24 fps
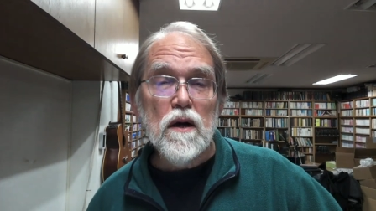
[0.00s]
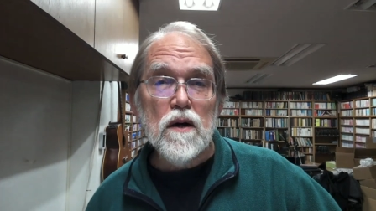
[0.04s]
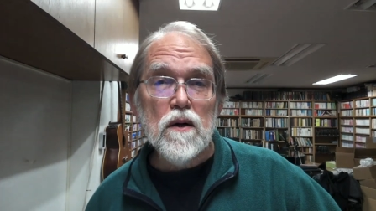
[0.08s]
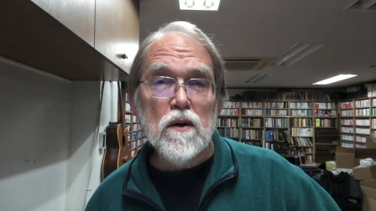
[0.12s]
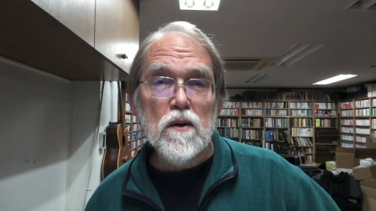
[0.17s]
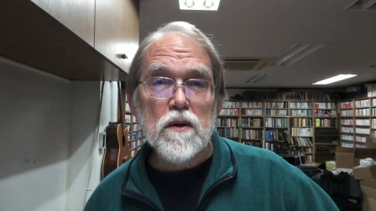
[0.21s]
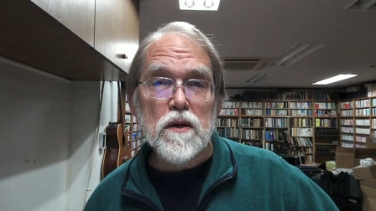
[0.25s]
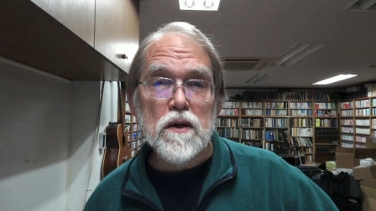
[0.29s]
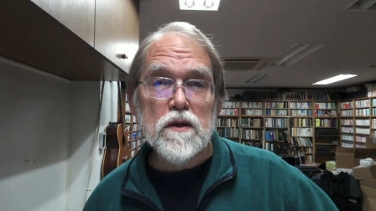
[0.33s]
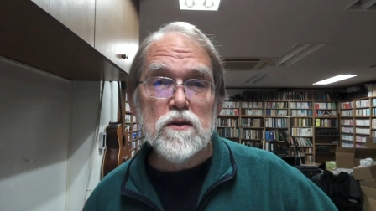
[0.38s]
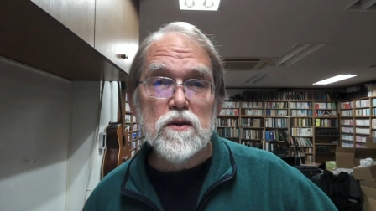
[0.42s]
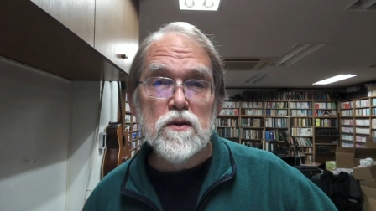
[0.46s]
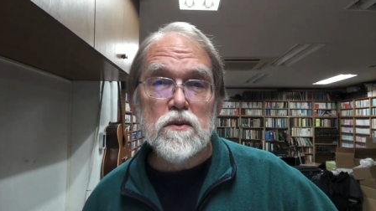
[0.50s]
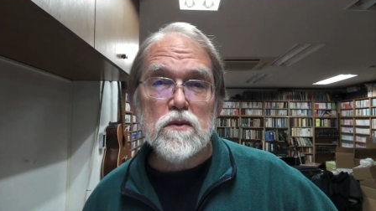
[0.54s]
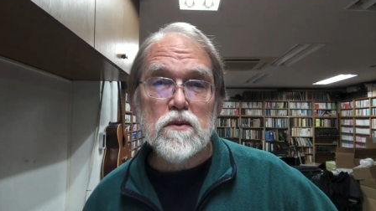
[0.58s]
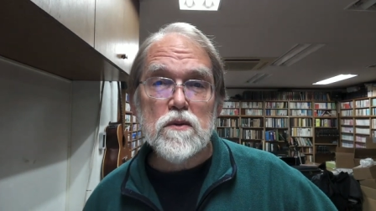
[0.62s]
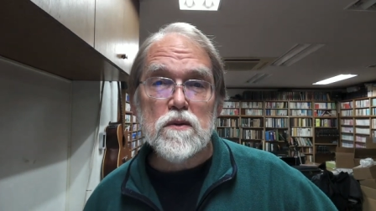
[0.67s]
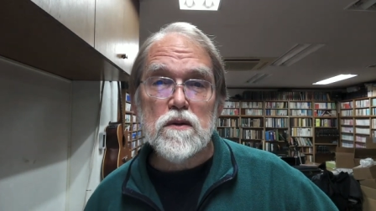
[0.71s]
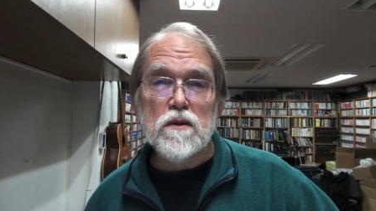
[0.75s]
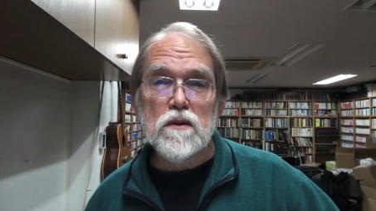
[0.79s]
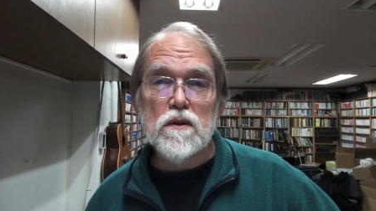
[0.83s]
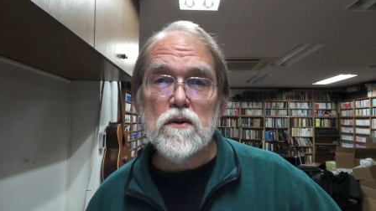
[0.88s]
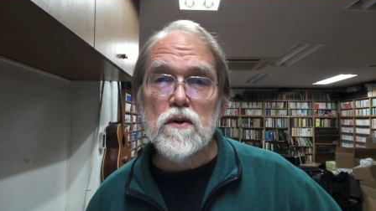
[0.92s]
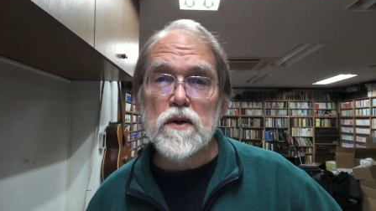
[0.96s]
okay,
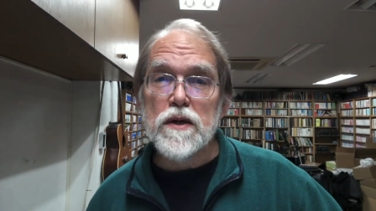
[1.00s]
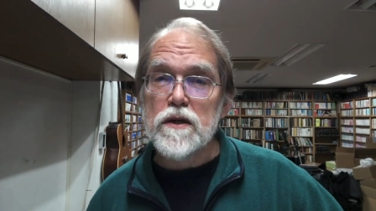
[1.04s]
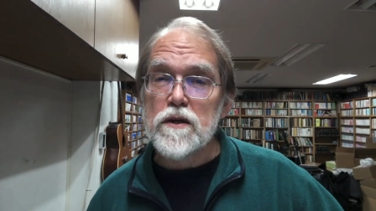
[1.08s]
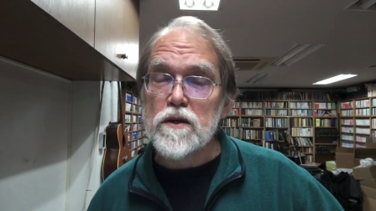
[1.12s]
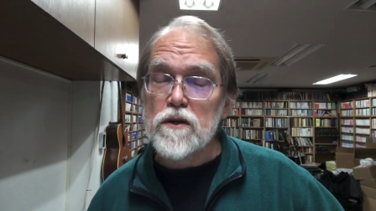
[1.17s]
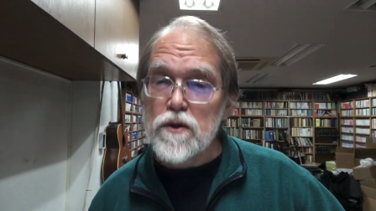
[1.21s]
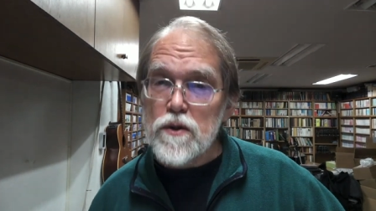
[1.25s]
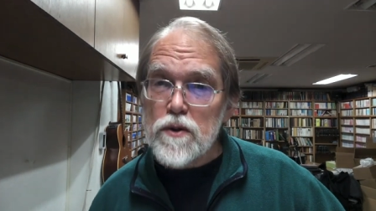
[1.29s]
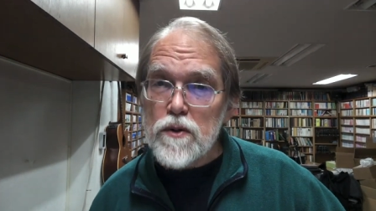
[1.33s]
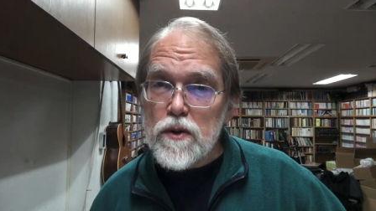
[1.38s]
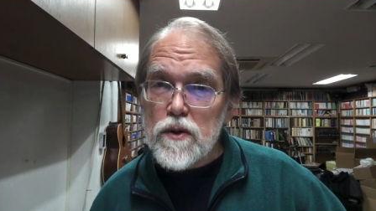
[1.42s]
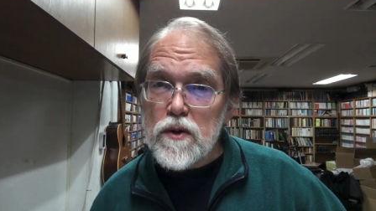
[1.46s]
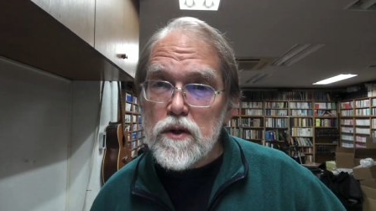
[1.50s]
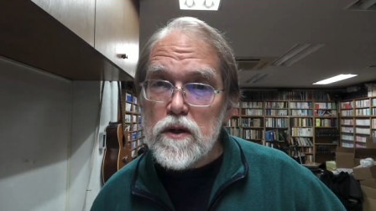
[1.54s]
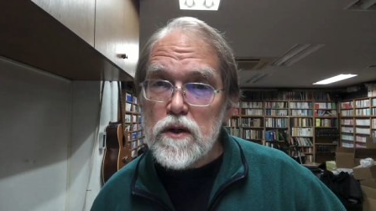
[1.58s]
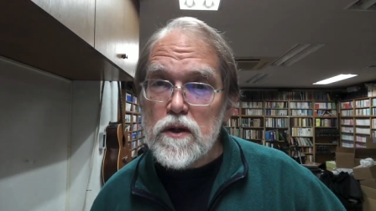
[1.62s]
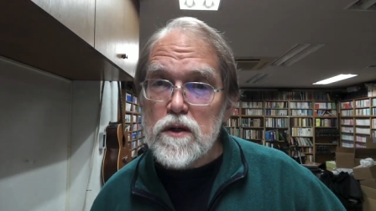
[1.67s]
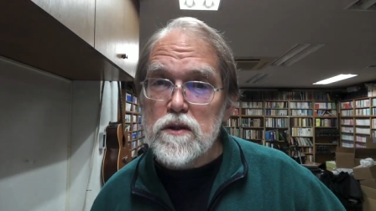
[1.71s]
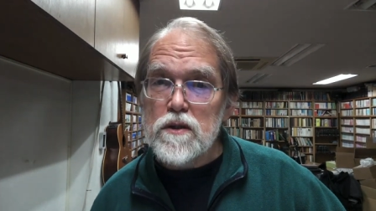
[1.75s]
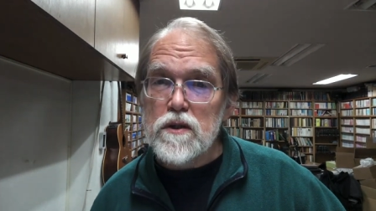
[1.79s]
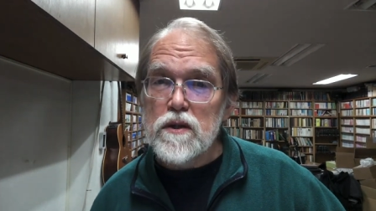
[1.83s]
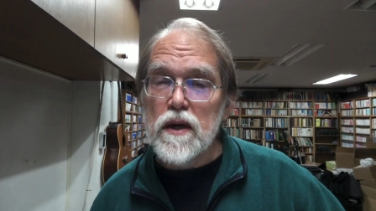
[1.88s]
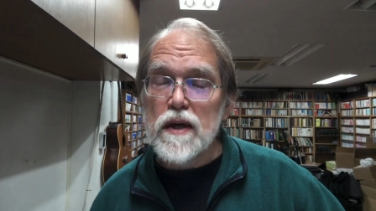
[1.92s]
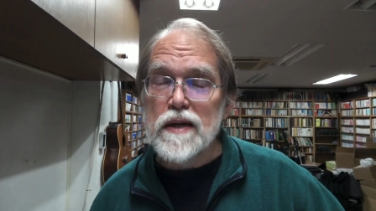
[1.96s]
to, you know,
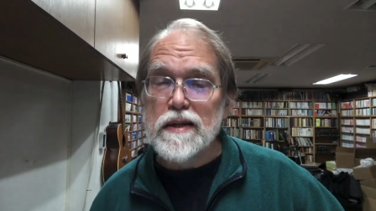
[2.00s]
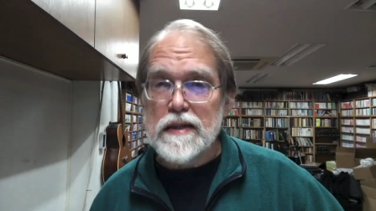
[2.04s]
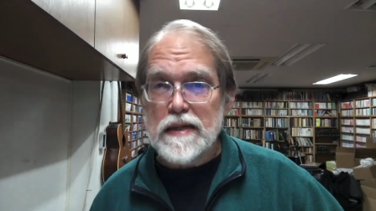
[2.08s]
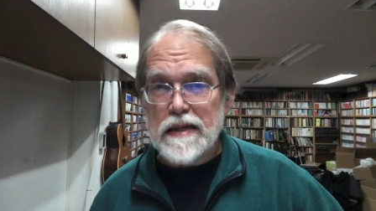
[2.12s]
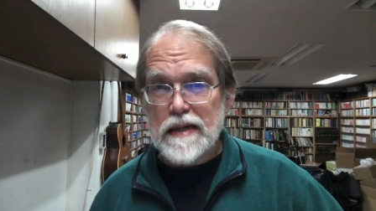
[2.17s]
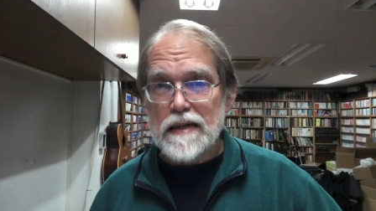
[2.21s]
encourage and